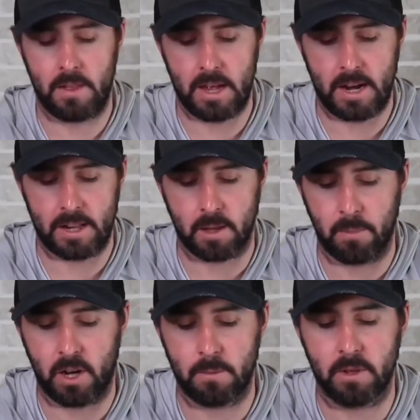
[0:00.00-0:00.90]
then at the
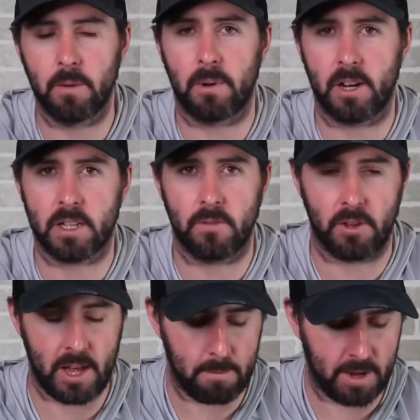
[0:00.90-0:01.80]
bottom of the box of all
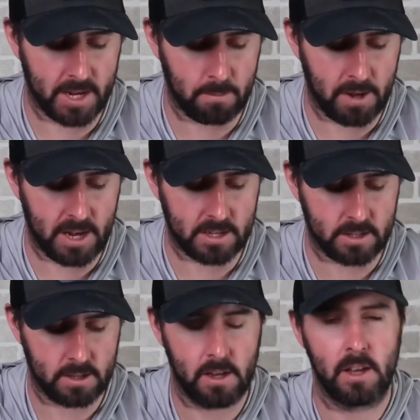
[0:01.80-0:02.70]
that Megabass,
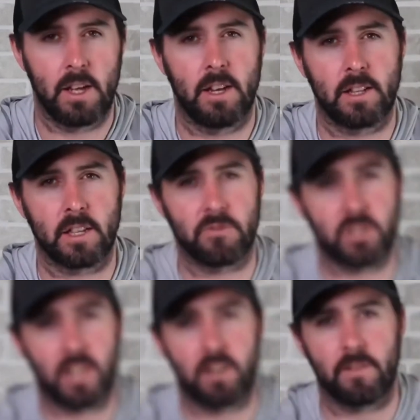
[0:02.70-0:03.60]
as I've
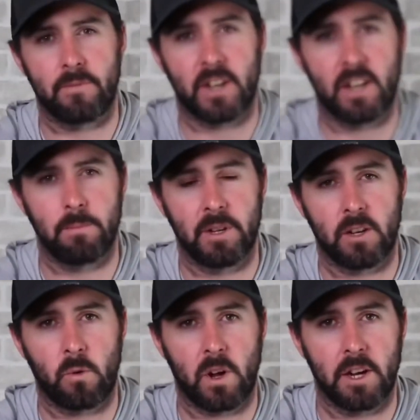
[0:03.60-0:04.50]
said, I've kind of been
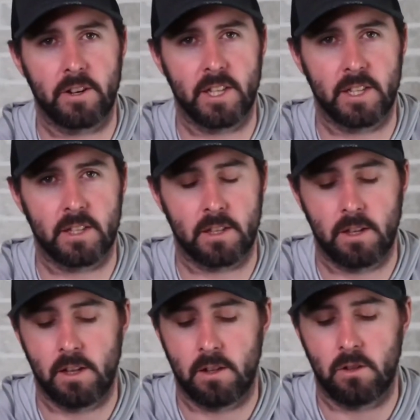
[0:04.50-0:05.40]
acquiring these
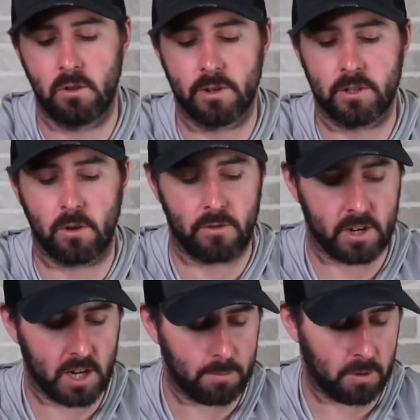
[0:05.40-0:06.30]
lures over a
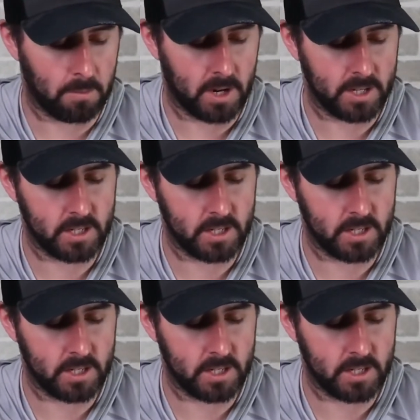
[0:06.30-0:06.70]
couple months.